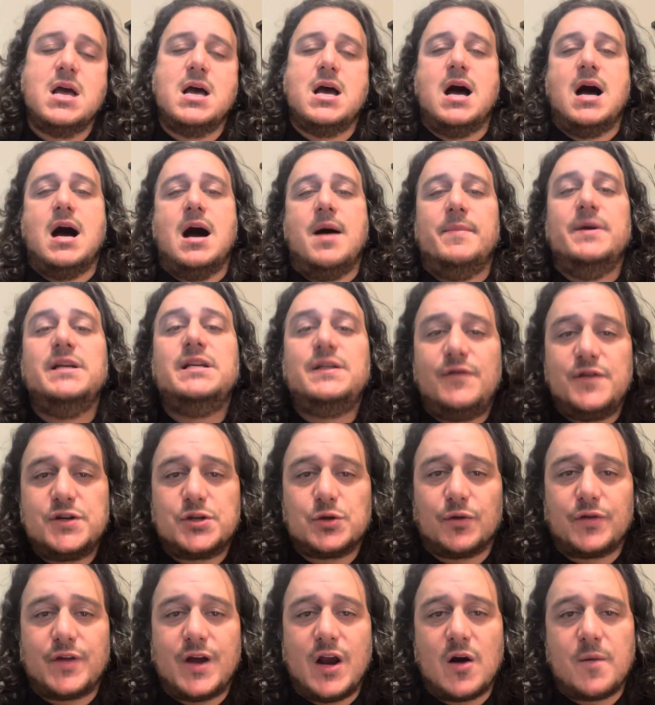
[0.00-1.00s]

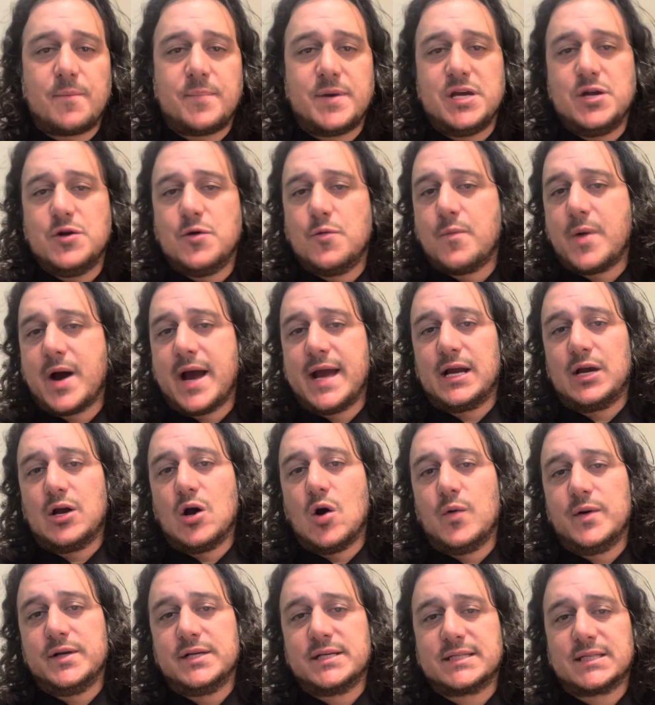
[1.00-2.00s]
Individual therapy, you might
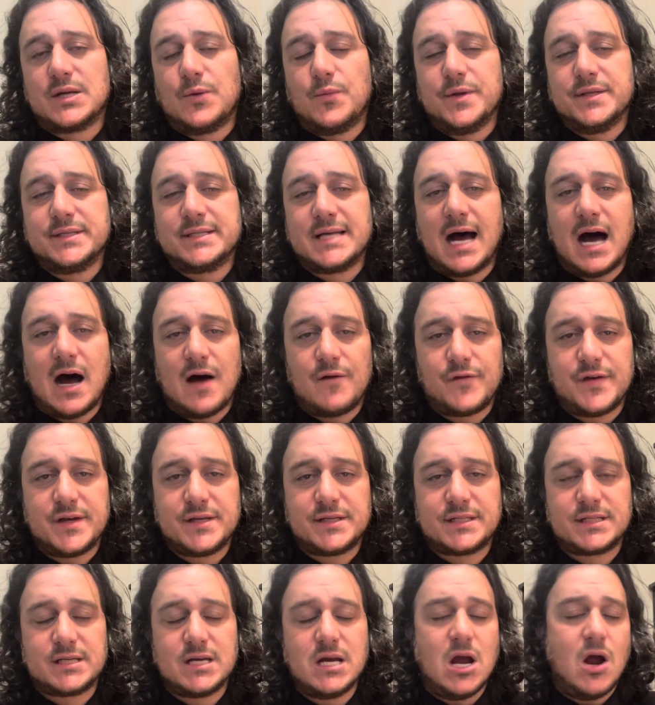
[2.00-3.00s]
go into someone's
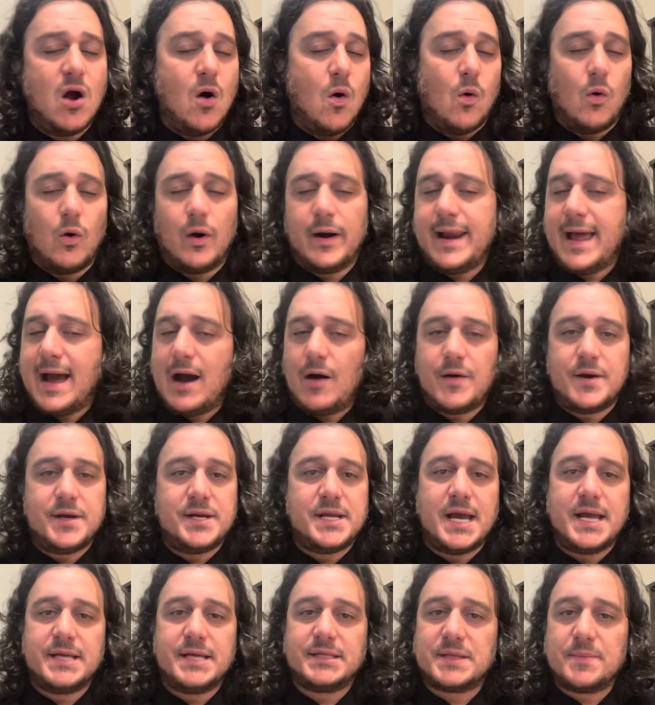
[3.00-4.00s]
office, or
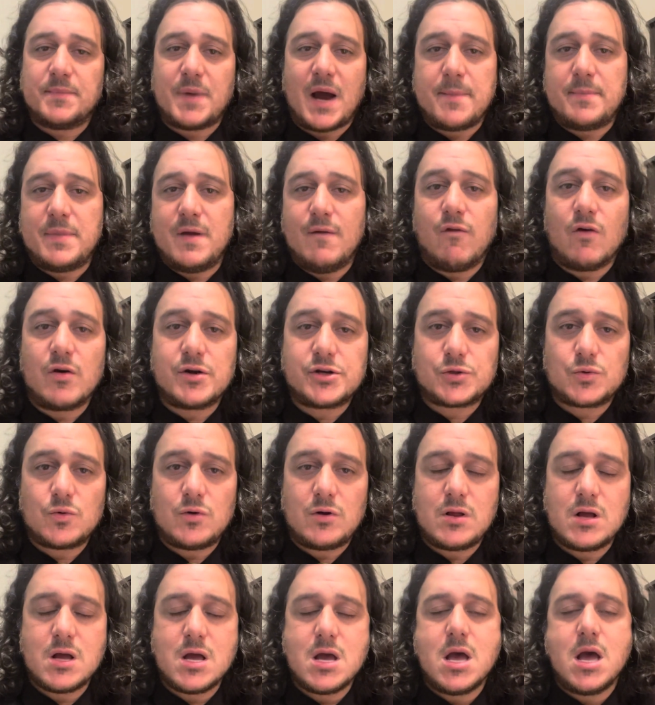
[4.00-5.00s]
nowadays it might be
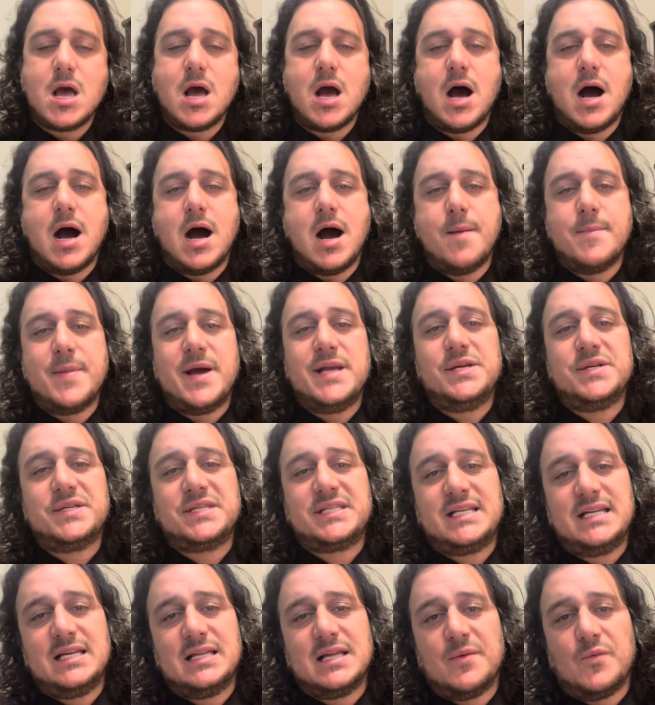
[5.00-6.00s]
virtual, and you
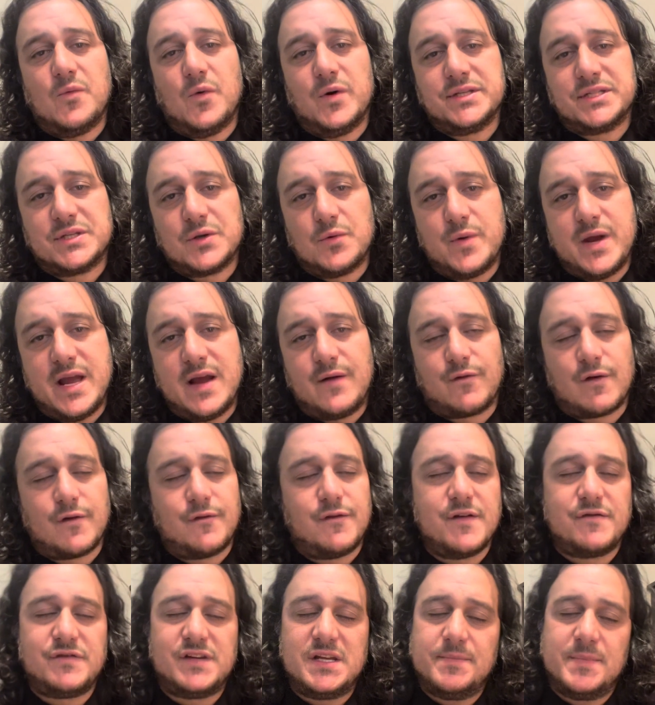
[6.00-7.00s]
see them once a week for
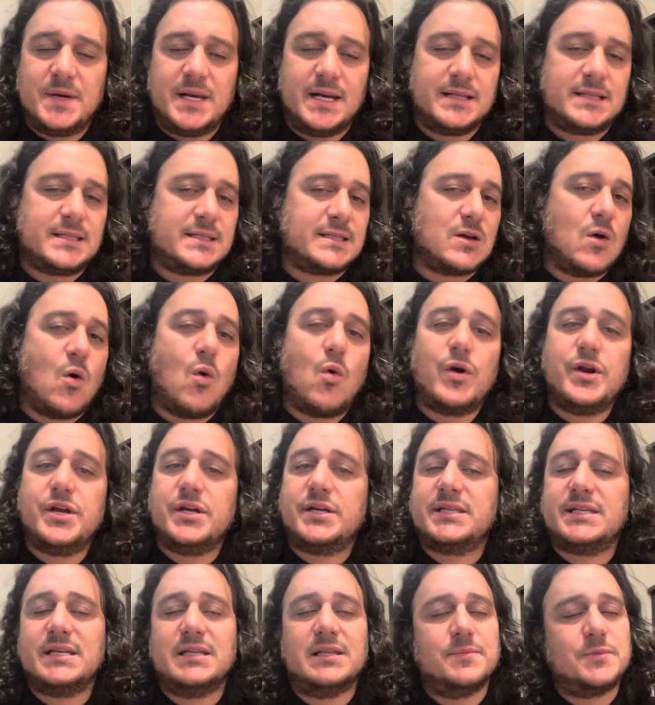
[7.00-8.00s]
50 minutes, or you can
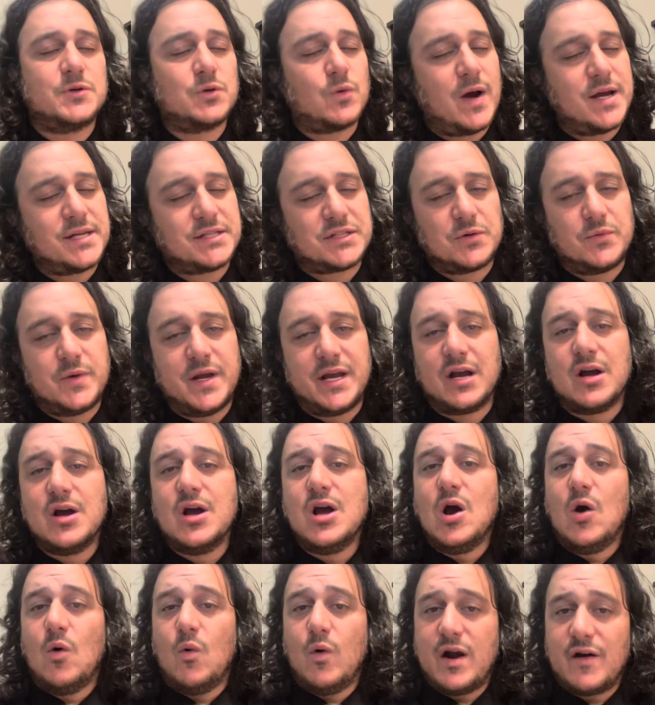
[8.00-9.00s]
see them twice a week,
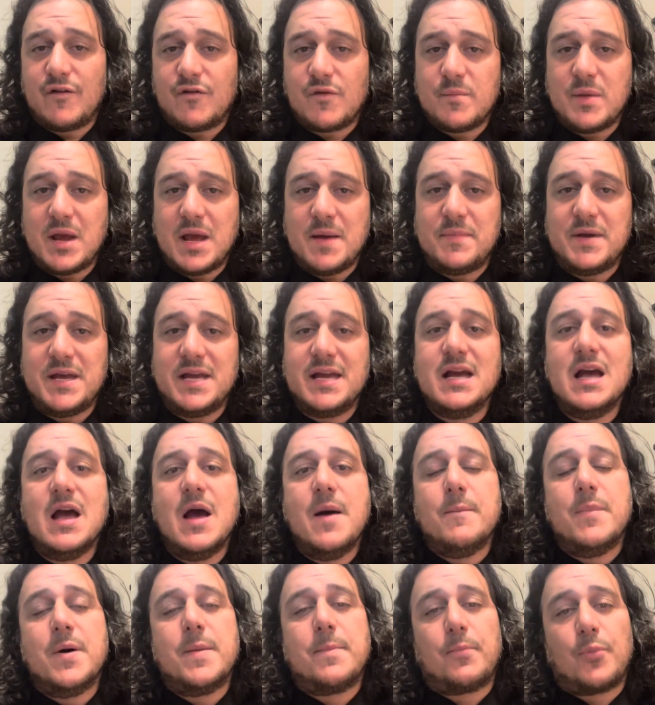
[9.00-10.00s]
whatever it may be,
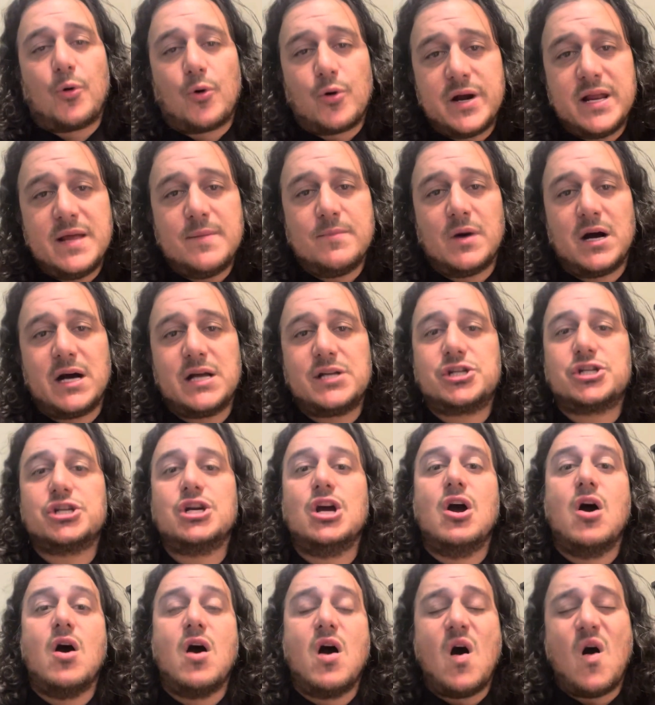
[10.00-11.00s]
but pretty much,
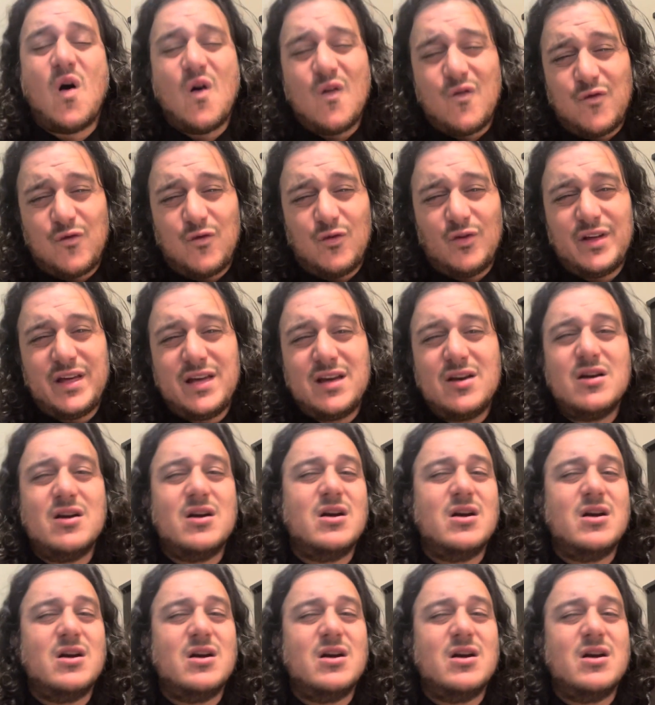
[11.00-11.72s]
hopefully,